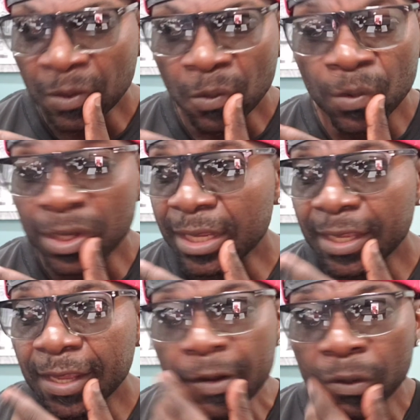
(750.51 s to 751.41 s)
when they
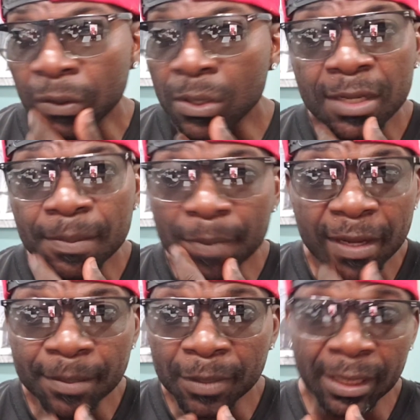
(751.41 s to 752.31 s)
can no longer
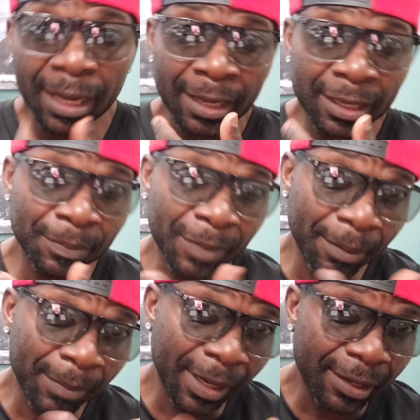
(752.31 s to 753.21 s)
make money either by
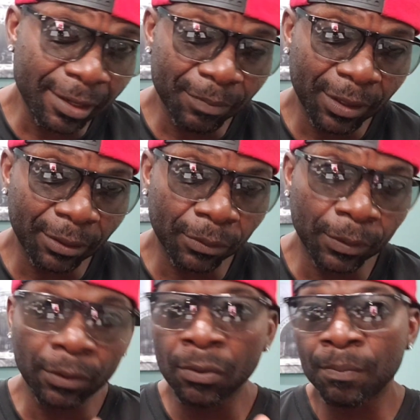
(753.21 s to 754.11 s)
mining
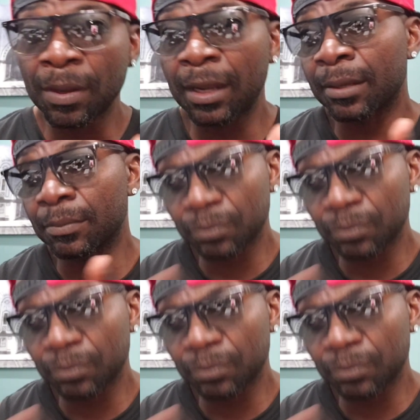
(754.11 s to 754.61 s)
Bitcoin or by